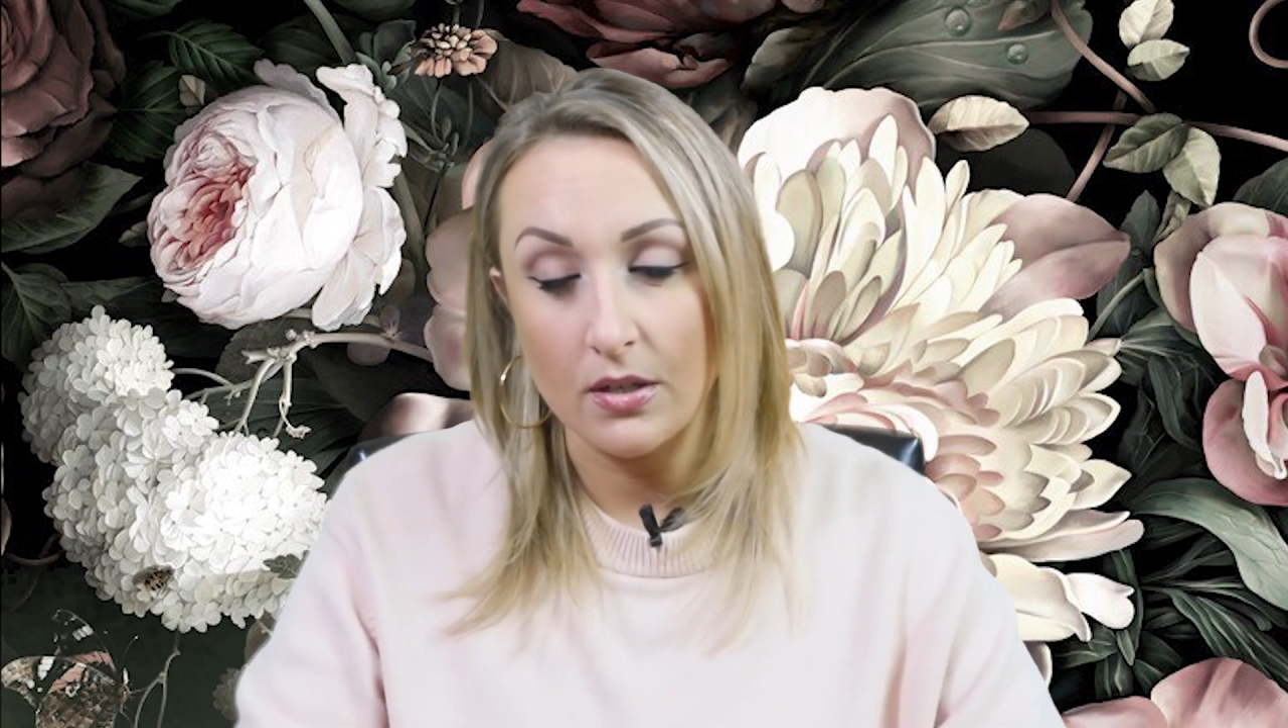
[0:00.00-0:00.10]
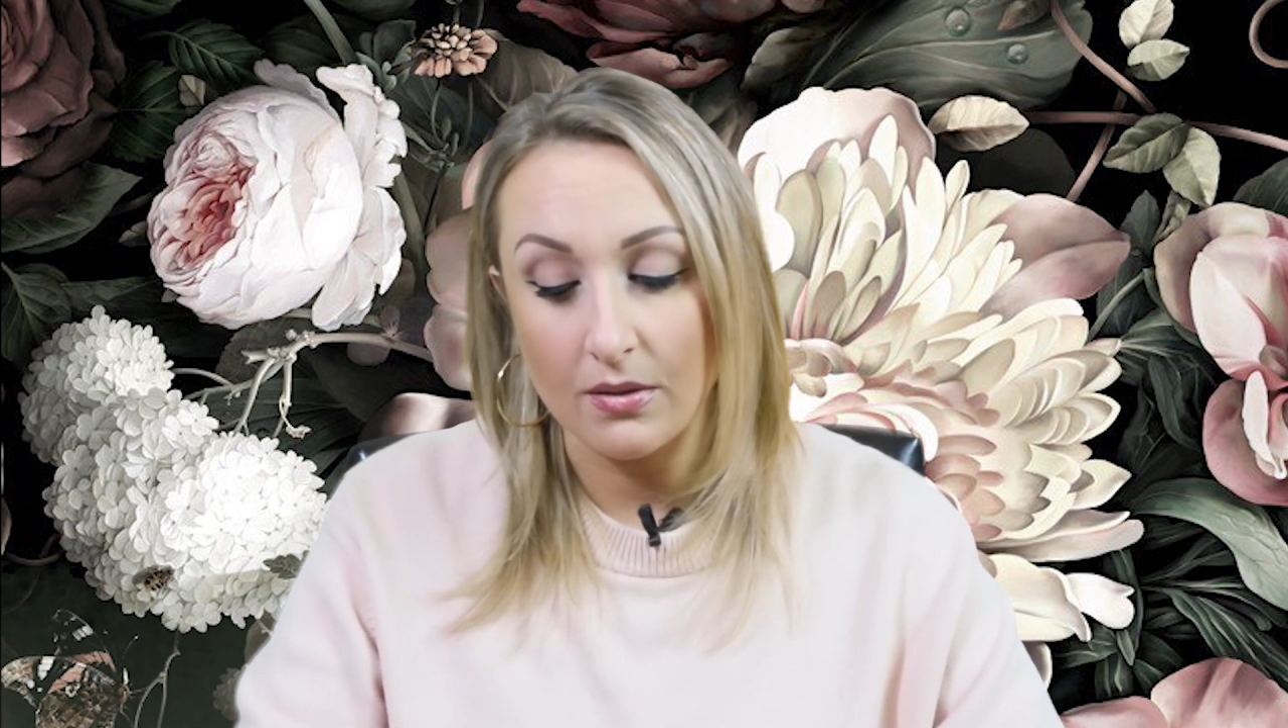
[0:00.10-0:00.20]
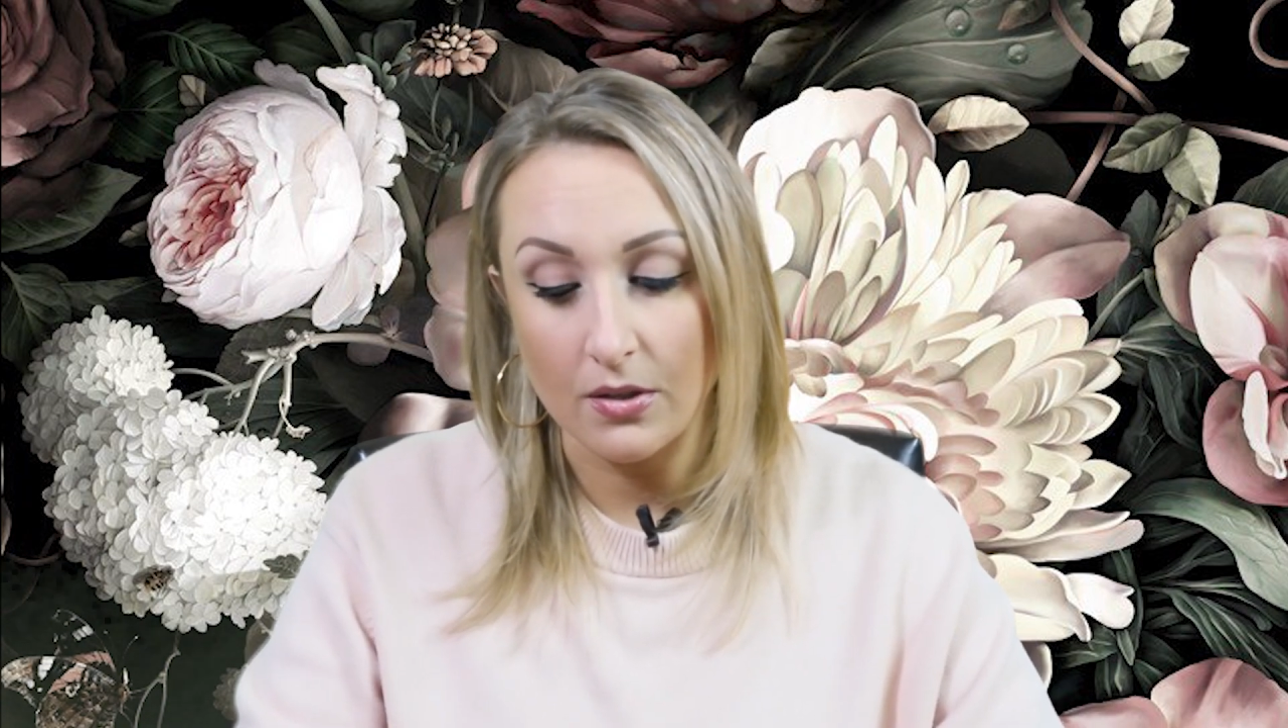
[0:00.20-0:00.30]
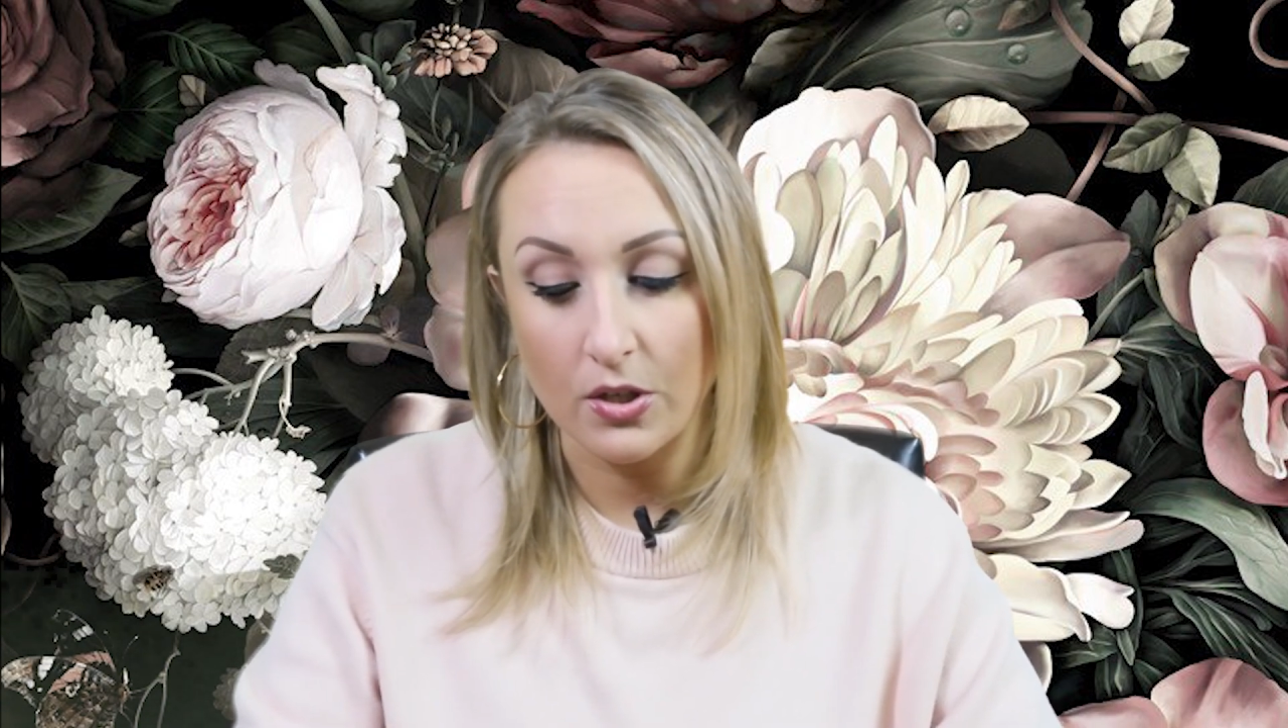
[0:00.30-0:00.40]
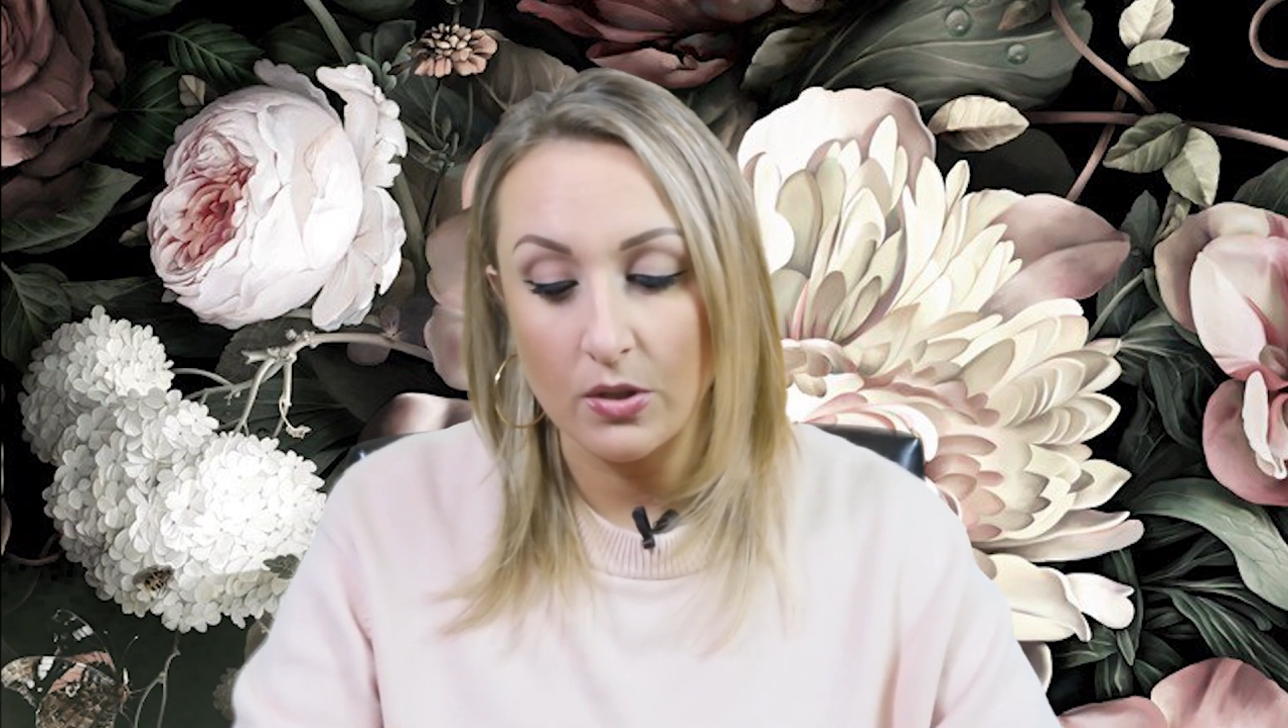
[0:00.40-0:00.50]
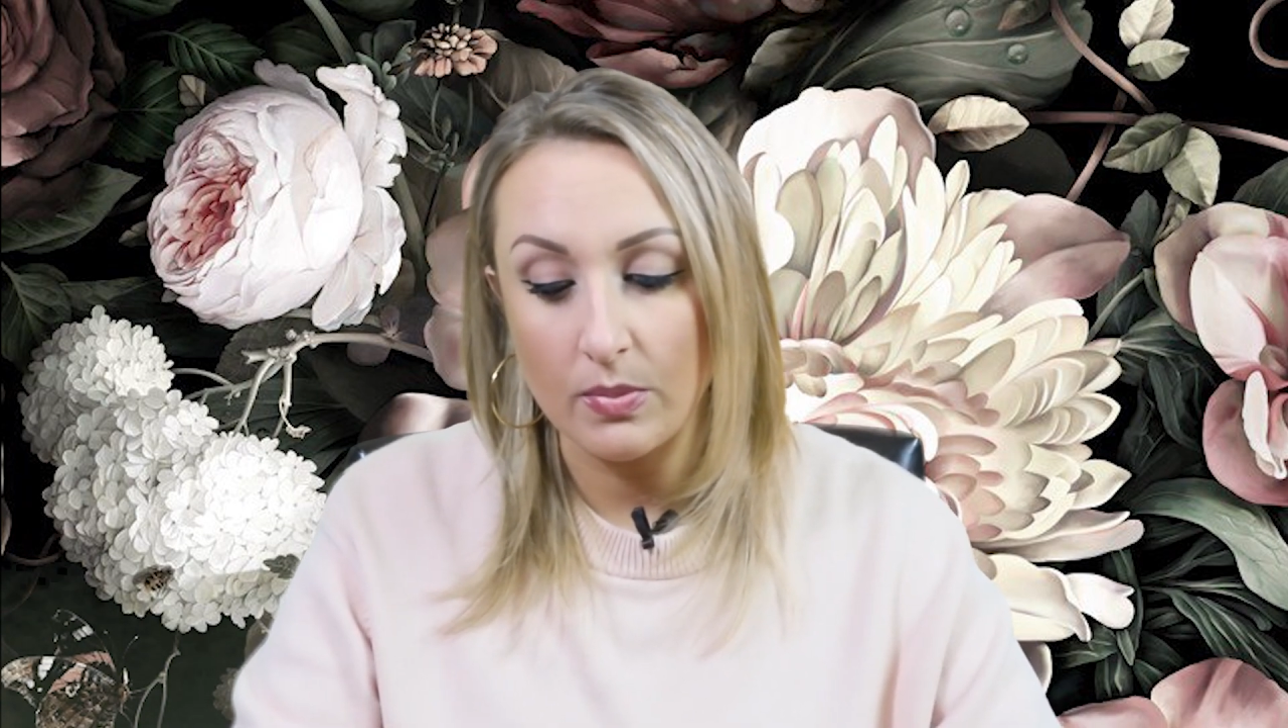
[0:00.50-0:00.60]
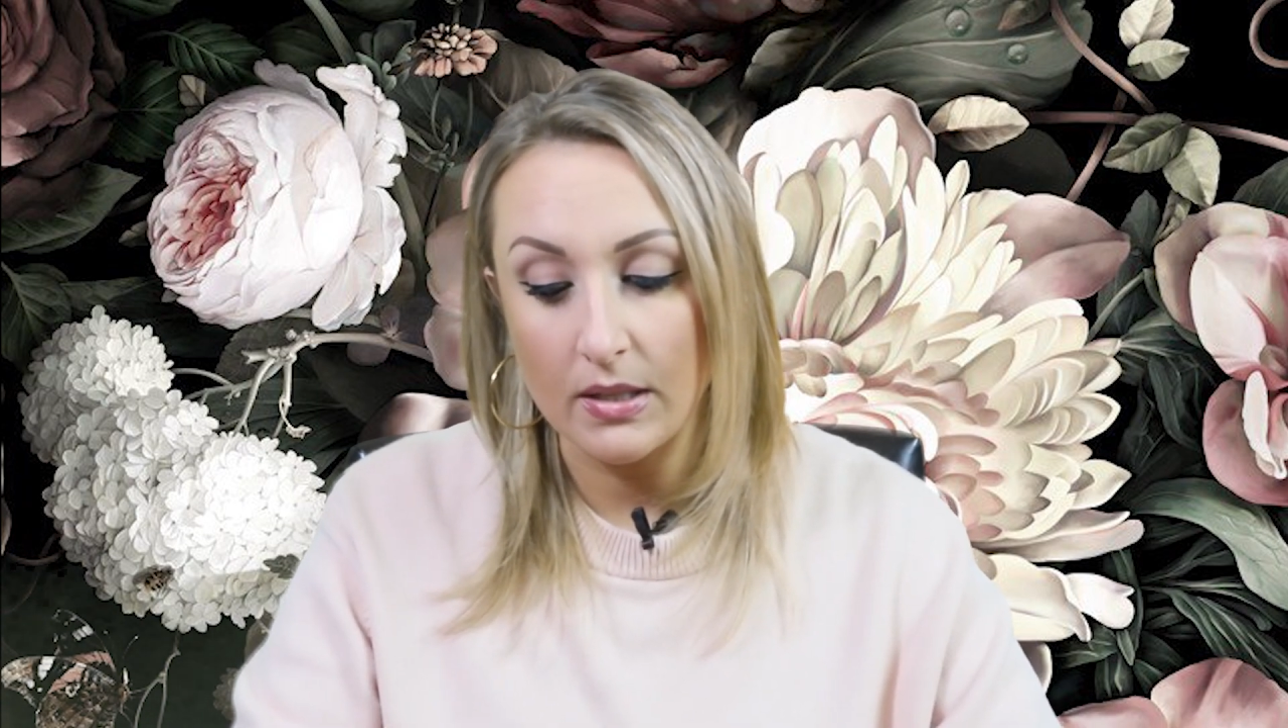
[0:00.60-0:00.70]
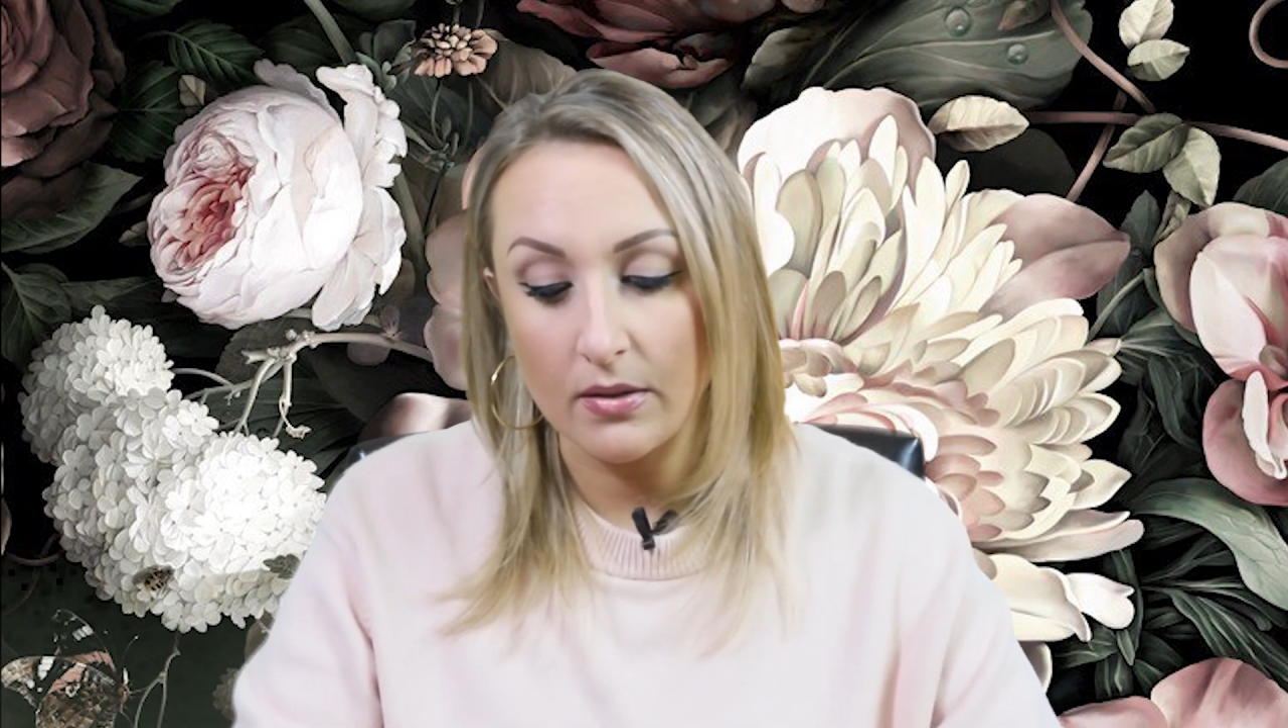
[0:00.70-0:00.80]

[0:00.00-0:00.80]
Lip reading: There could be